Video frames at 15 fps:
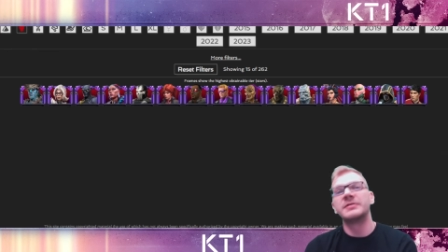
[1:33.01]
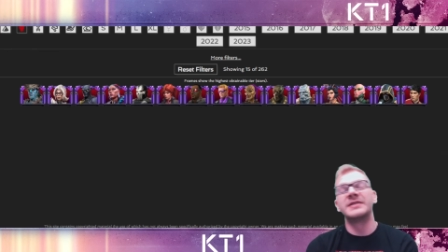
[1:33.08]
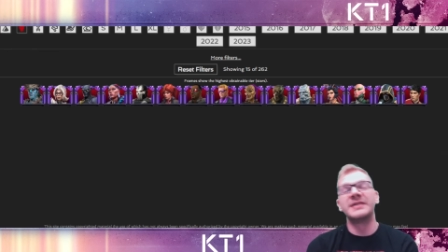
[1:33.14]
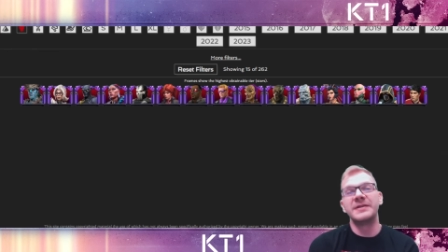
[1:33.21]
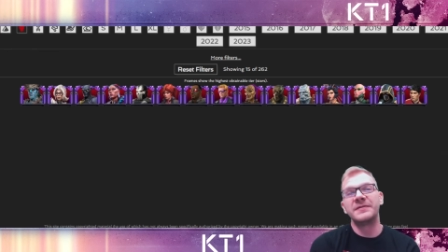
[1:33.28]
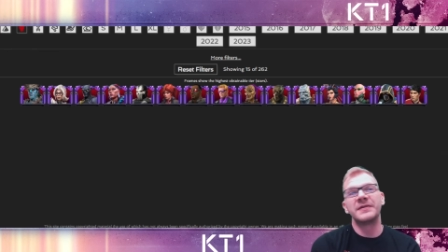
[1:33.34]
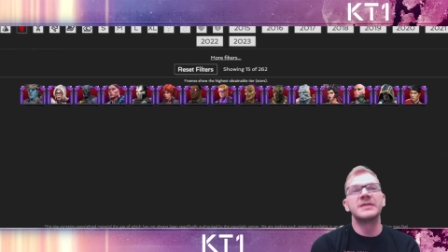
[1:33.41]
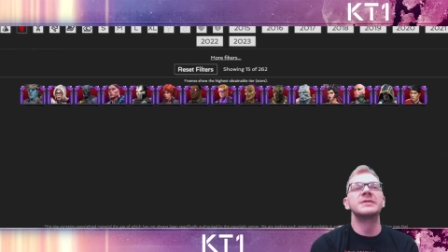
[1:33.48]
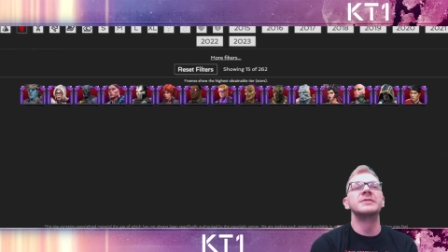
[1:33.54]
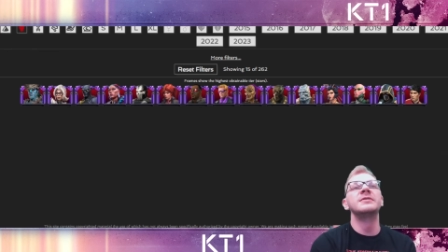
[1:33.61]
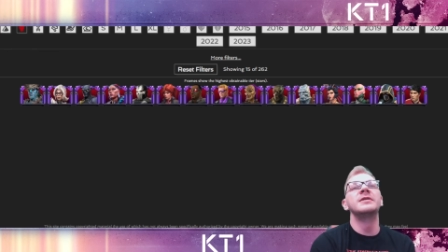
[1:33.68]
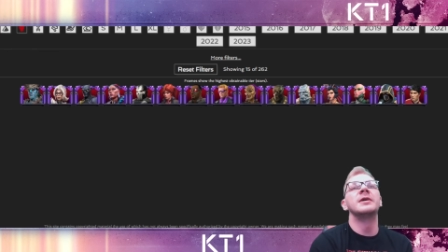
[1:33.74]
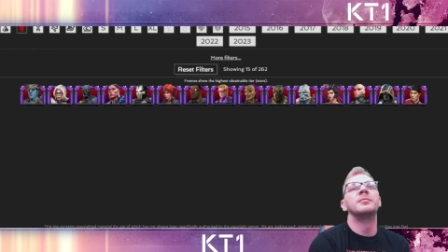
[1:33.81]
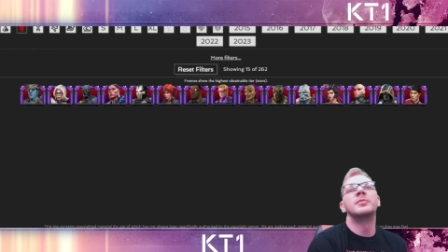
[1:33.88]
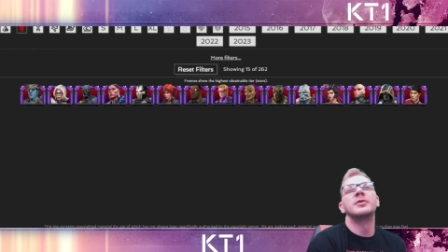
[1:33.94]

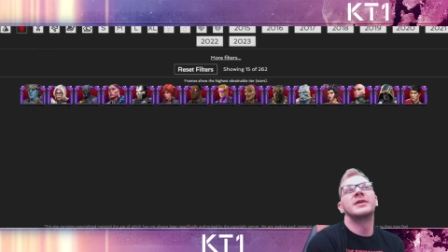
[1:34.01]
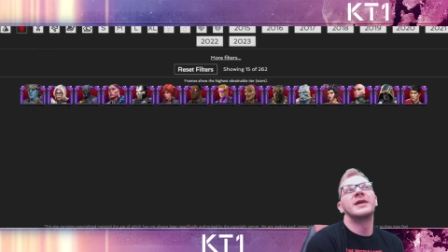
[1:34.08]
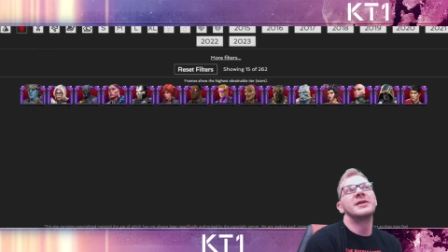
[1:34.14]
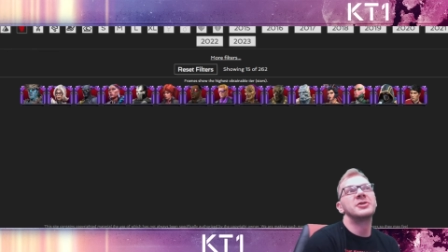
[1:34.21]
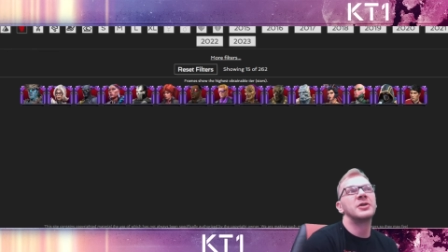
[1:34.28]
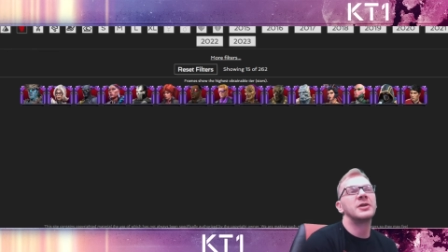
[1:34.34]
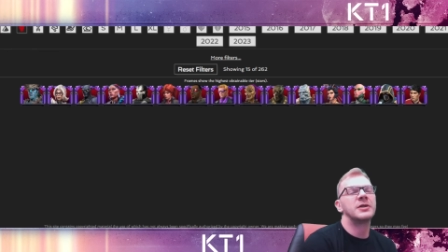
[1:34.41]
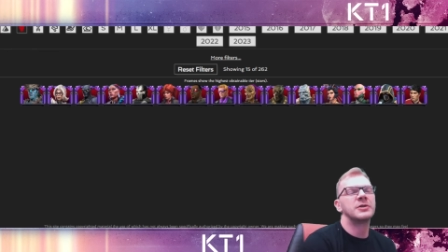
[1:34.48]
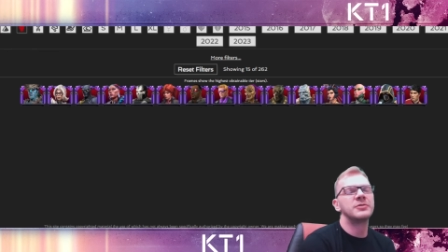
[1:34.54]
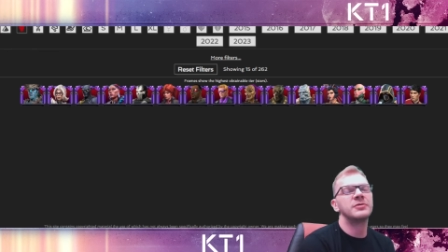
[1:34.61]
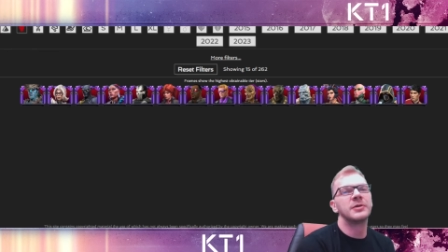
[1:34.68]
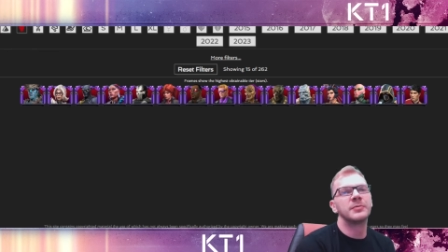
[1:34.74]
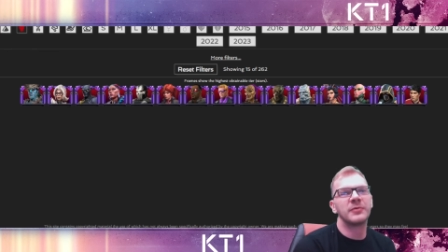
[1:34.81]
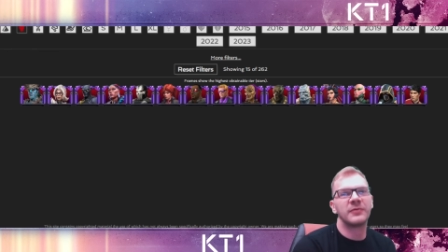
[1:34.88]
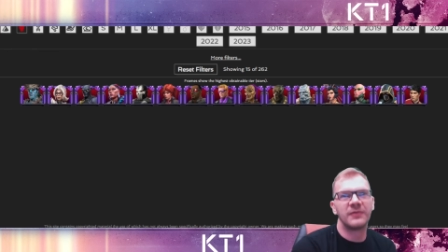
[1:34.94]
defensively and potentially a tune
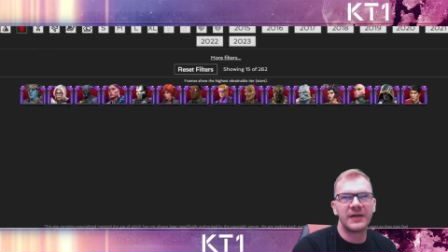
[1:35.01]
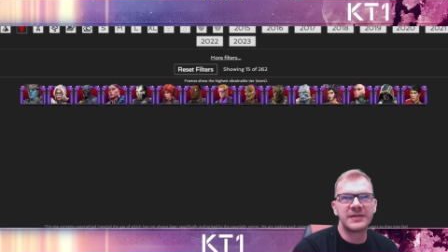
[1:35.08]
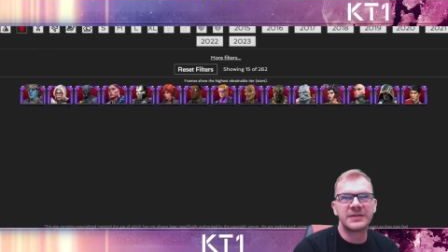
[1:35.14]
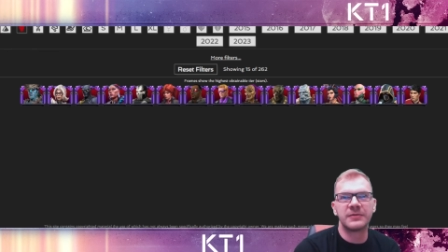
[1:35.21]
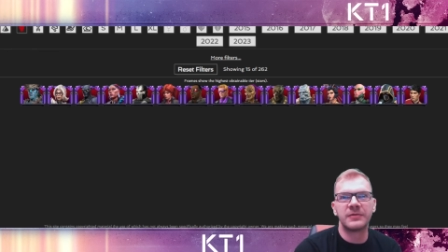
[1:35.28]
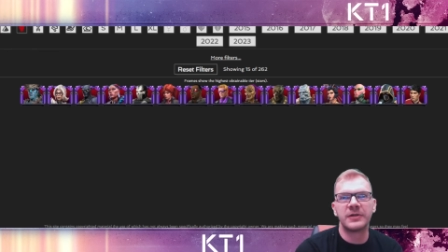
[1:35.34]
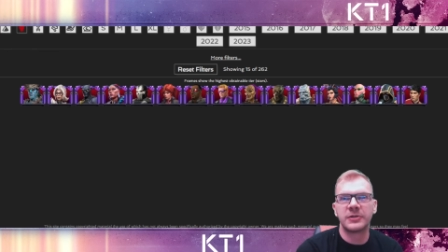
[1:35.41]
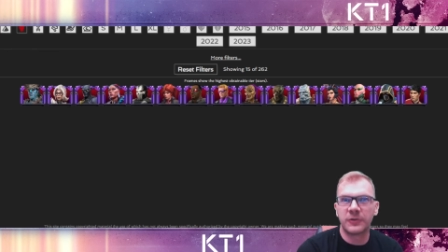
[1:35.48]
up offensively.